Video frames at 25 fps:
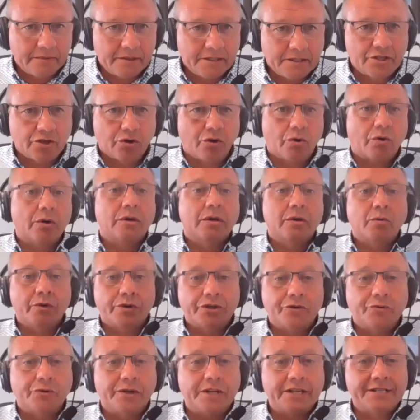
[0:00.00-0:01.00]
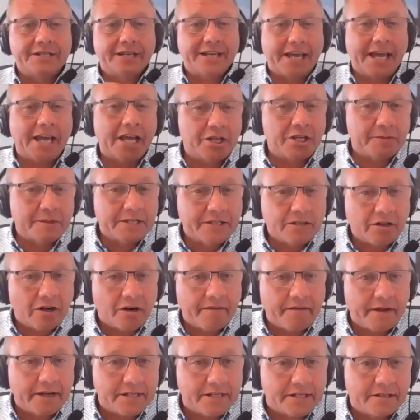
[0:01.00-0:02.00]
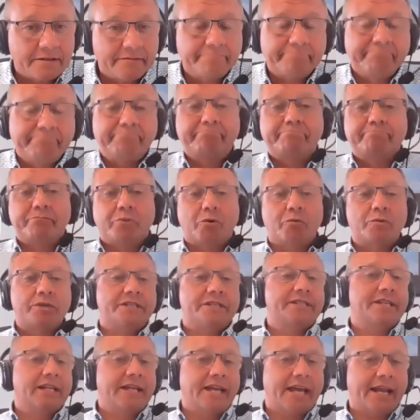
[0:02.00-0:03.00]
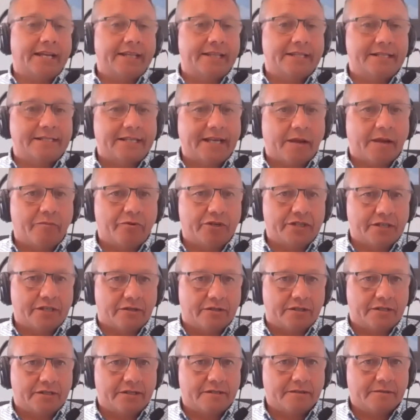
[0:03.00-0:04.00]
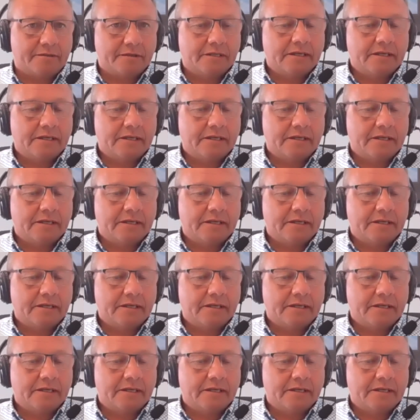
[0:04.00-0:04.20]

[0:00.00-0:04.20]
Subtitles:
So we're doing these engagement surveys, but we're still getting the same results.